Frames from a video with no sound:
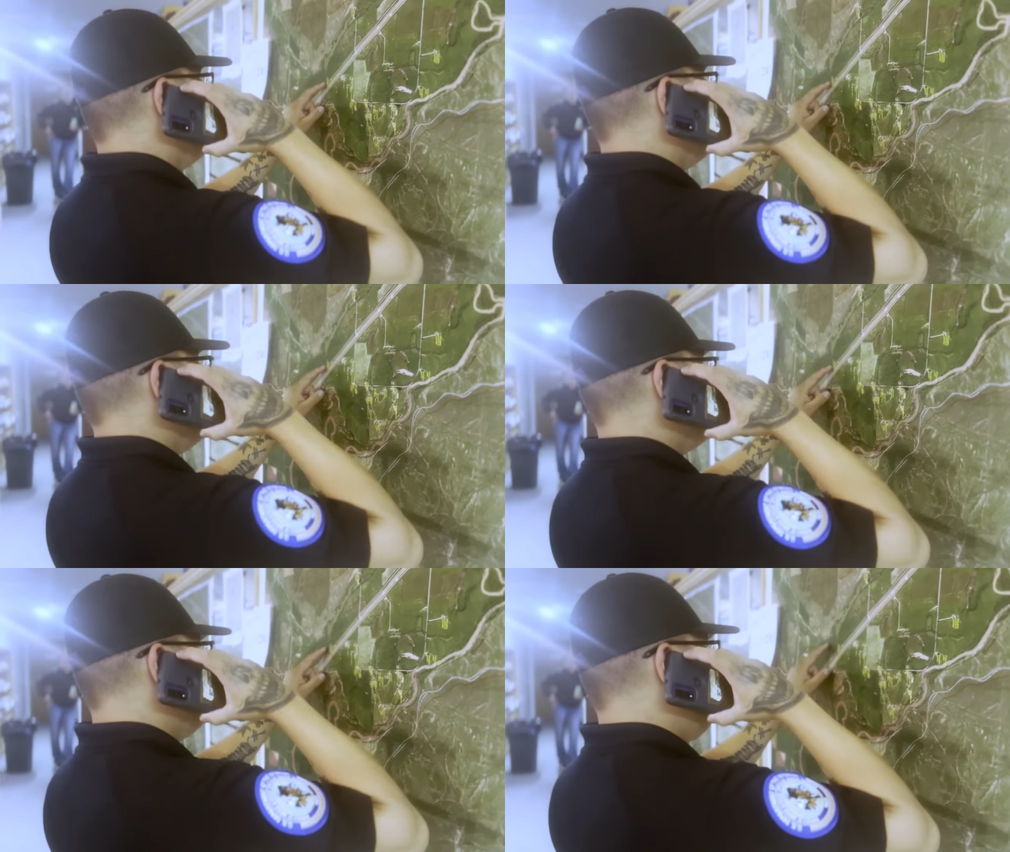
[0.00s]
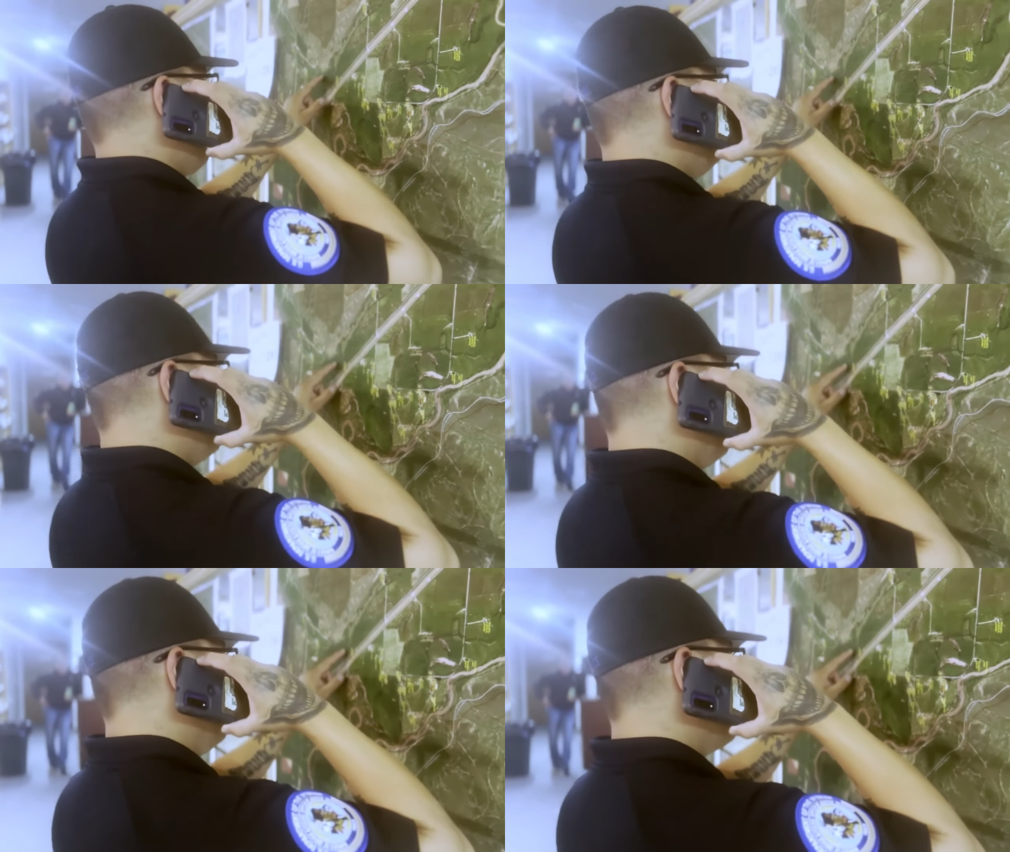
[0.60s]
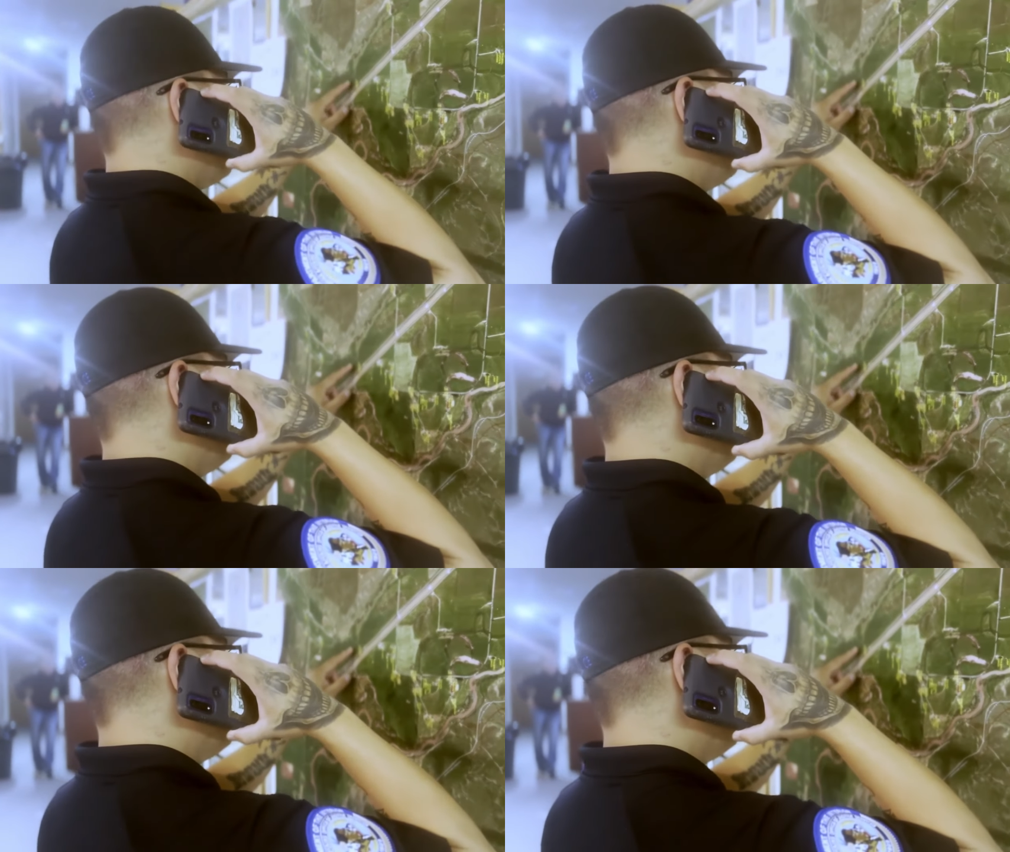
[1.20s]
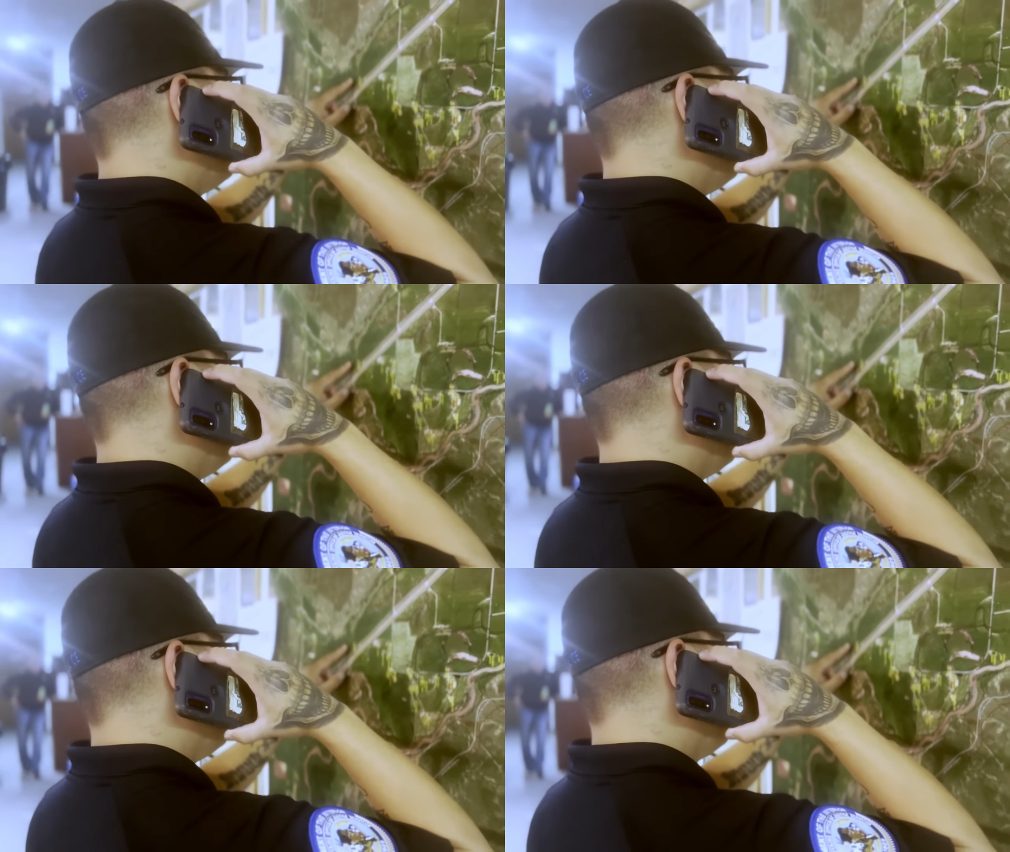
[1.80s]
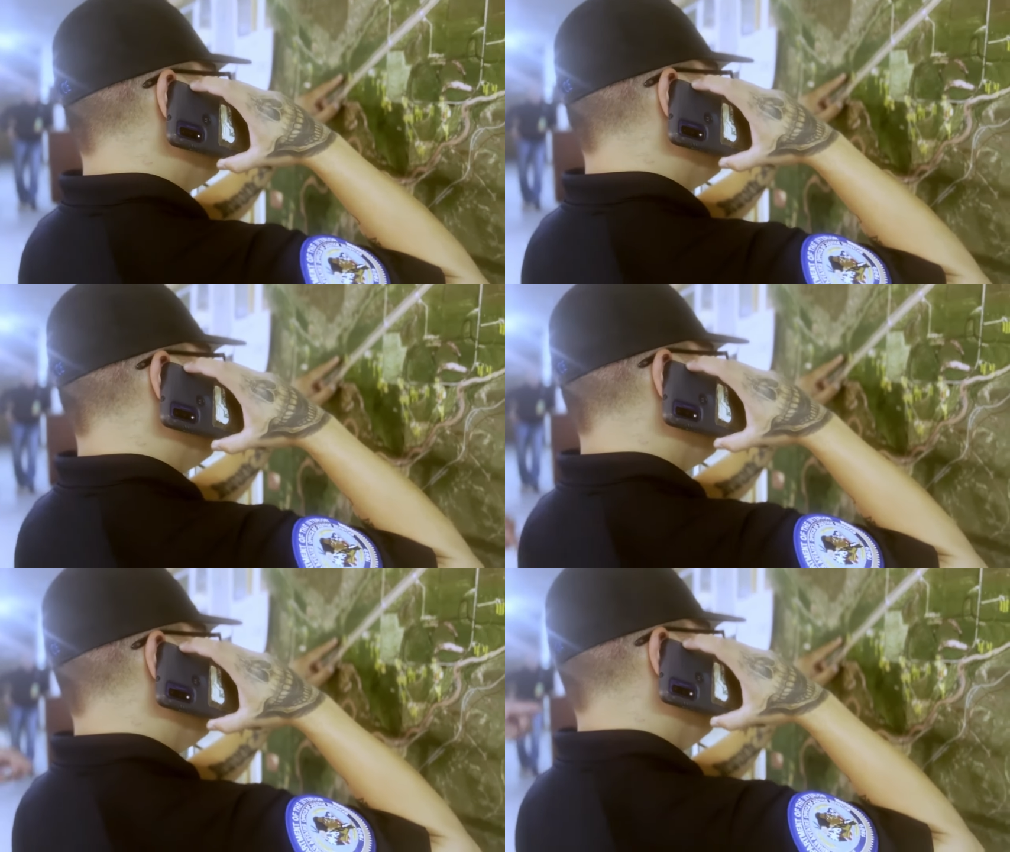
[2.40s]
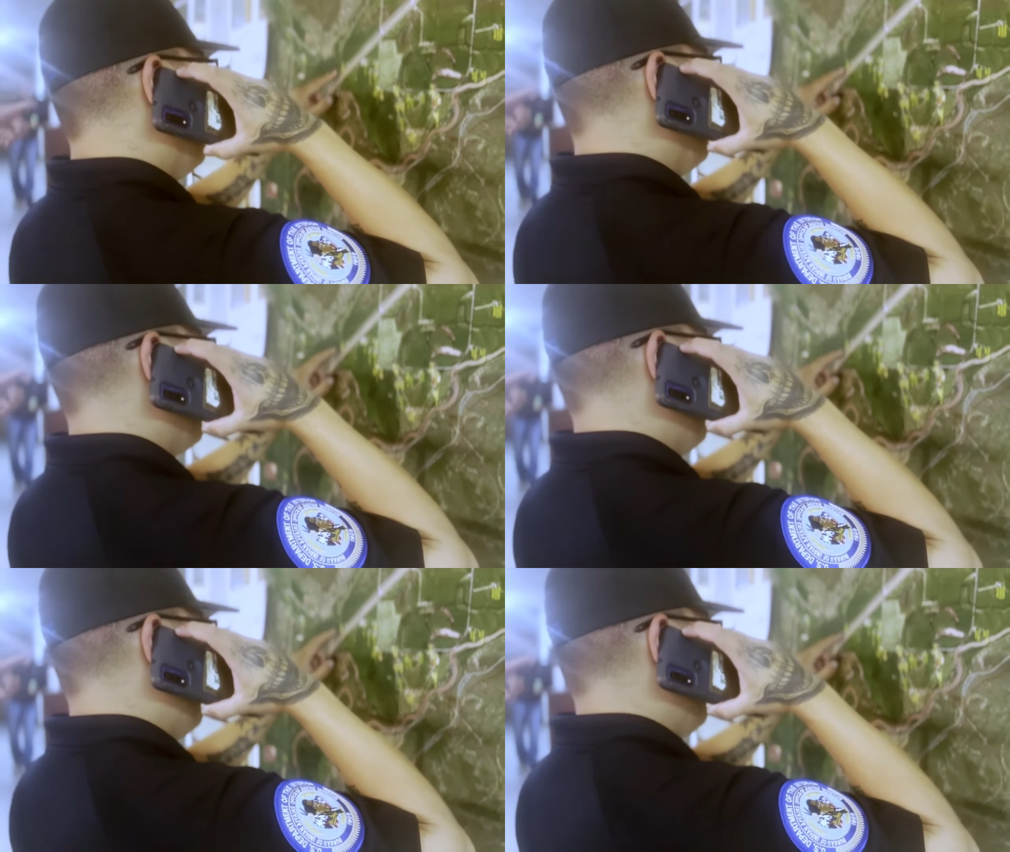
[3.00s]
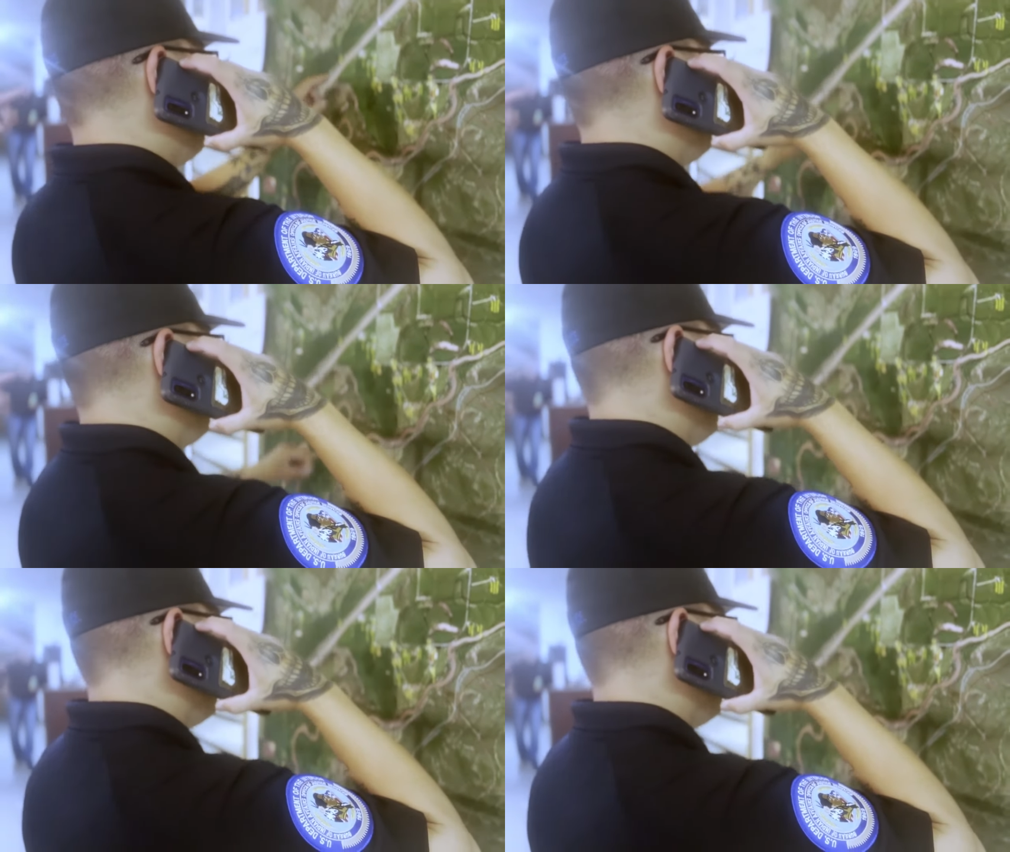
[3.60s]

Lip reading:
Nobody's mouth can be seen.